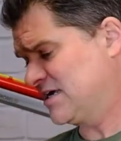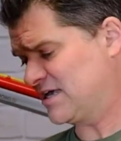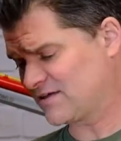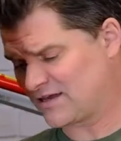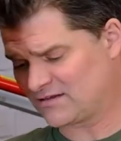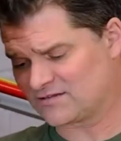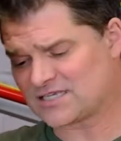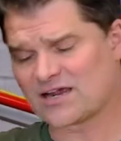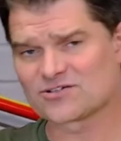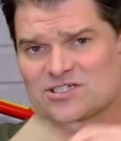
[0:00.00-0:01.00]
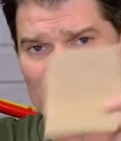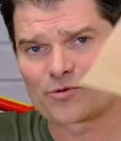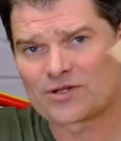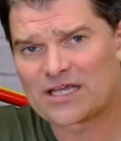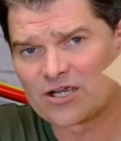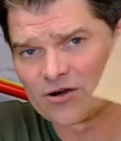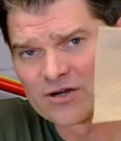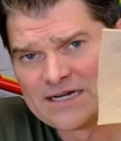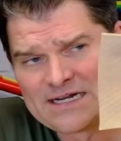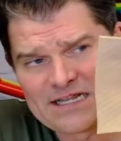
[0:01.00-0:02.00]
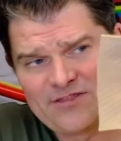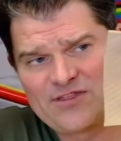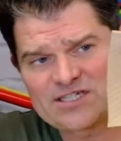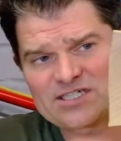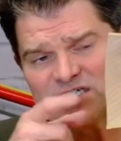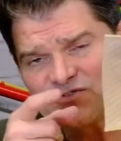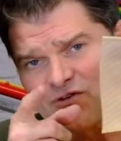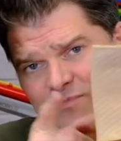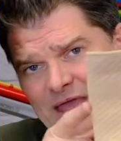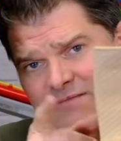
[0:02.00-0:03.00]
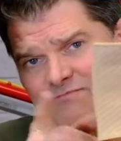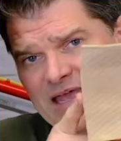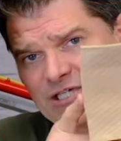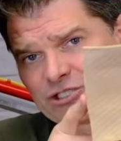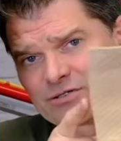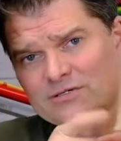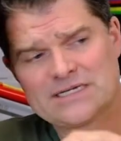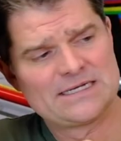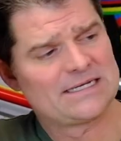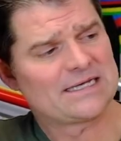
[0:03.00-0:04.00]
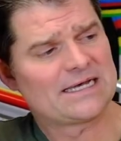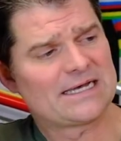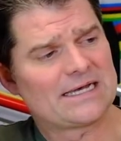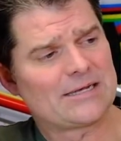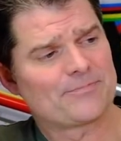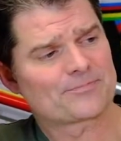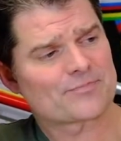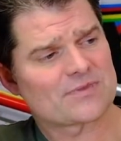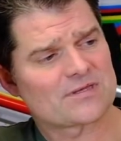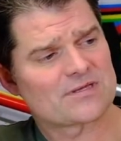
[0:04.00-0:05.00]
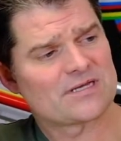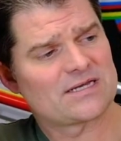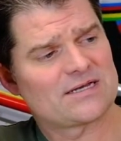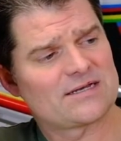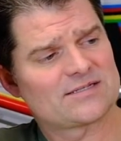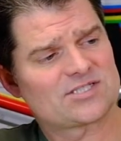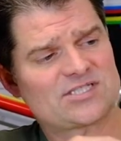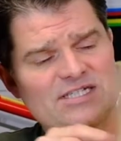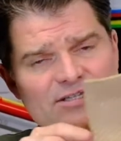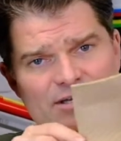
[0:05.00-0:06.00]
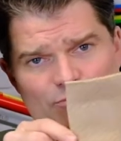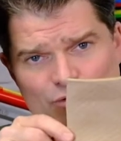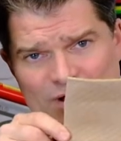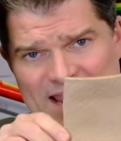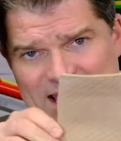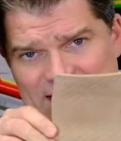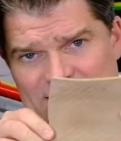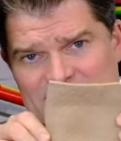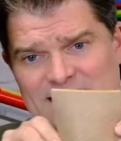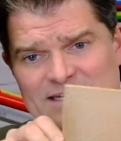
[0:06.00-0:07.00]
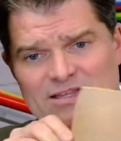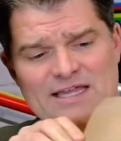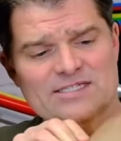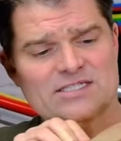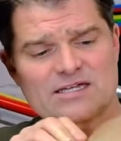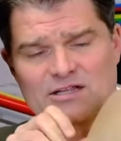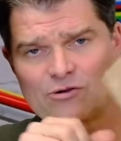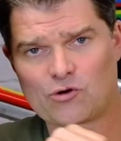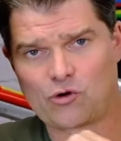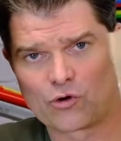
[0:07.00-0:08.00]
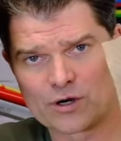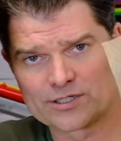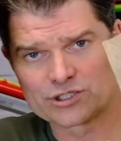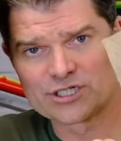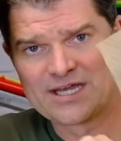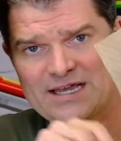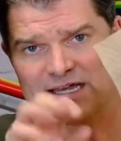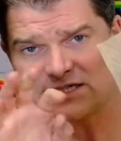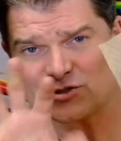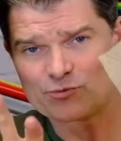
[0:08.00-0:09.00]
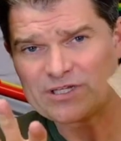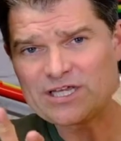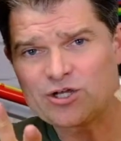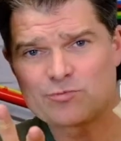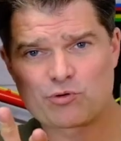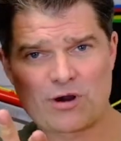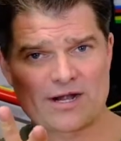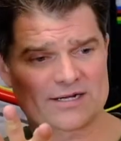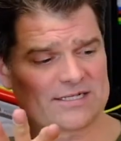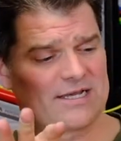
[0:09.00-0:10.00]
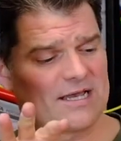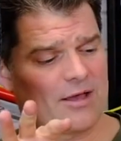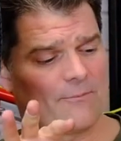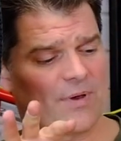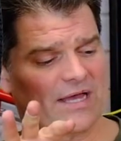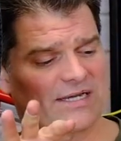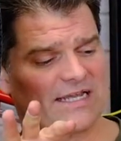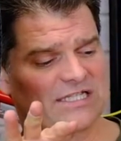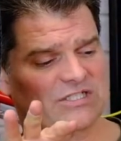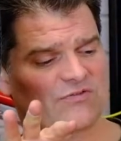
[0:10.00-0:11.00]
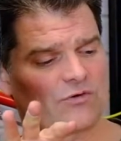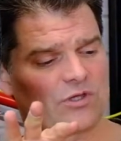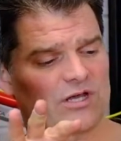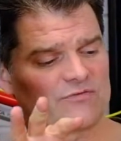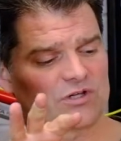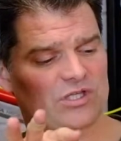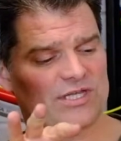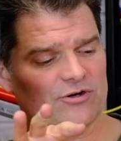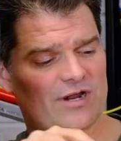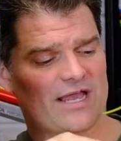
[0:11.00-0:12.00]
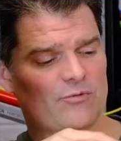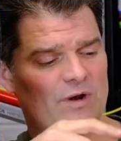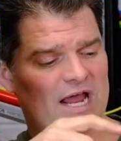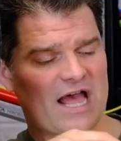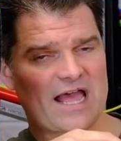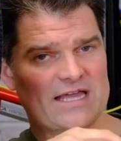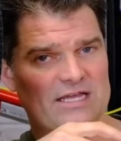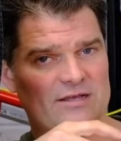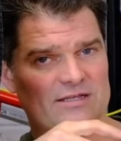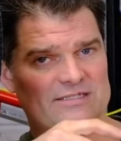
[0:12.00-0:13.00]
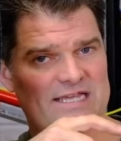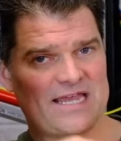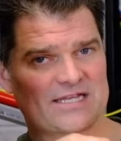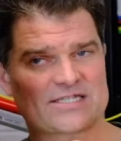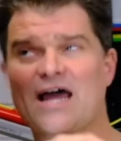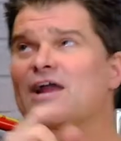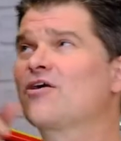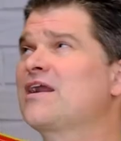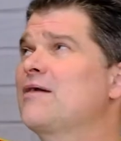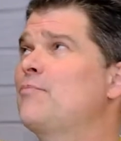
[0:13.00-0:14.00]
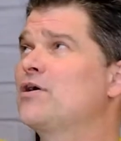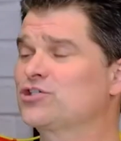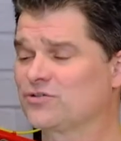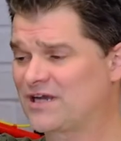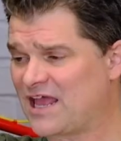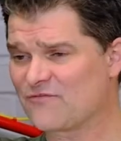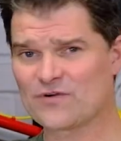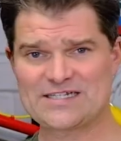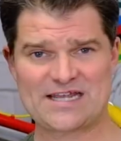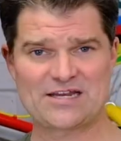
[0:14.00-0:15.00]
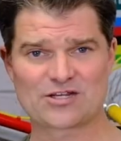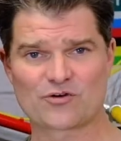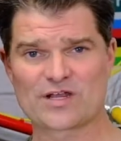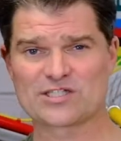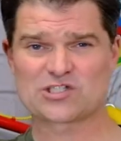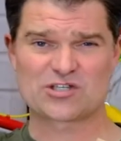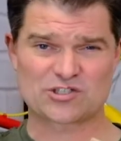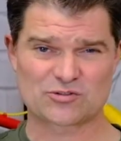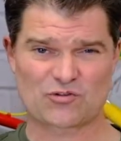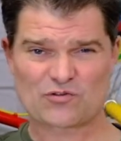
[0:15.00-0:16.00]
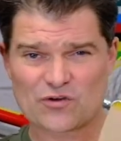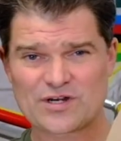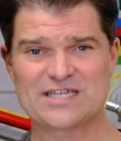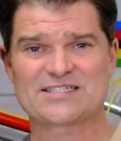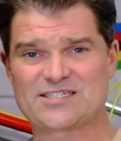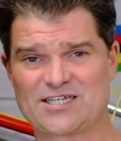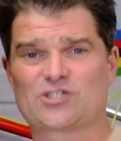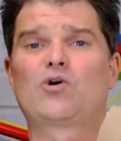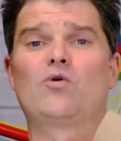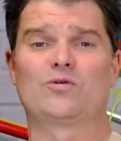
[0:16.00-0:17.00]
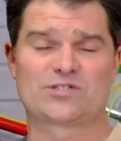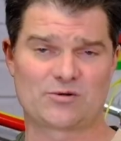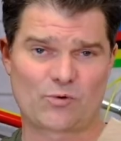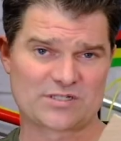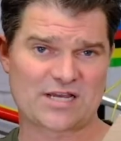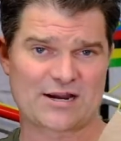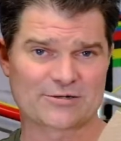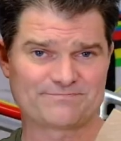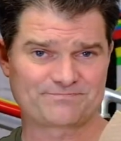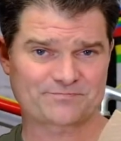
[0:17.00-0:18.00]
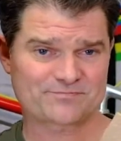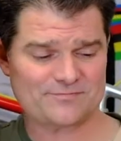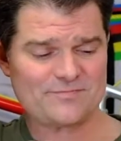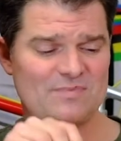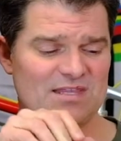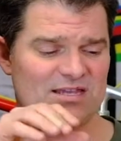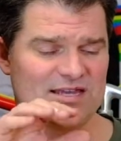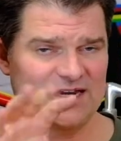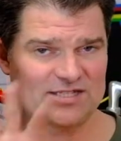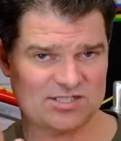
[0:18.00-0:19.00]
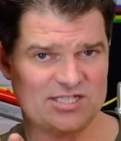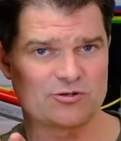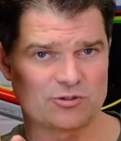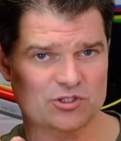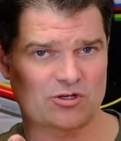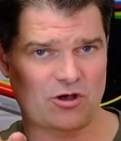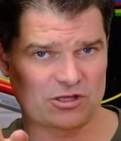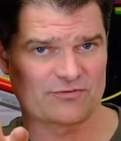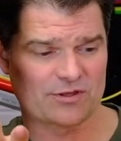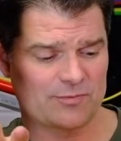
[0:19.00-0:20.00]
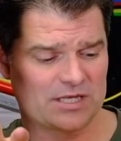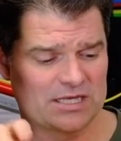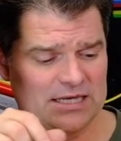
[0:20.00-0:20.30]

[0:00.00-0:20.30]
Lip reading: I got a little tire sample here. This is from that major sealant brand that likes the color orange, and it's a really good product, but it's full of glitter, and when I take a tire and I puncture it every 10 degrees, so 36 holes in one tire, and it seals all of them.